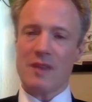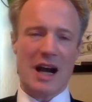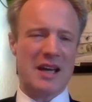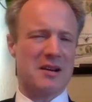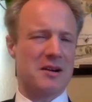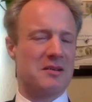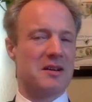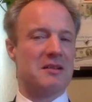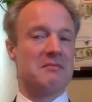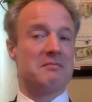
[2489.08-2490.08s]
I hear,
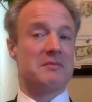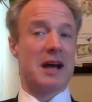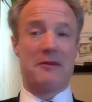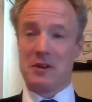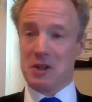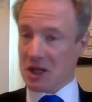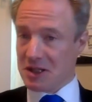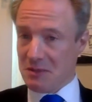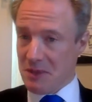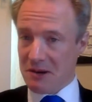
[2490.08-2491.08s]
have forgotten
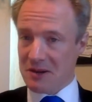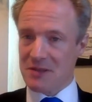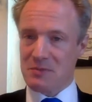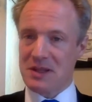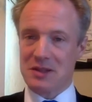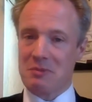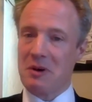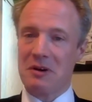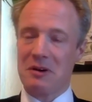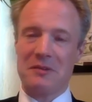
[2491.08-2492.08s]
about this
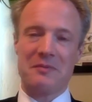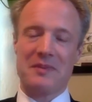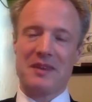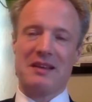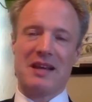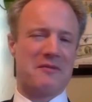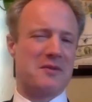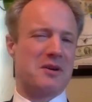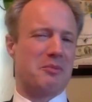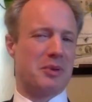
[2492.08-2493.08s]
principle? Have
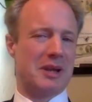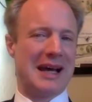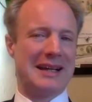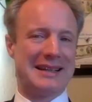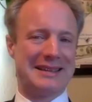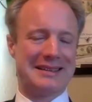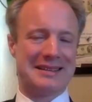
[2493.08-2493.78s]
you applied it?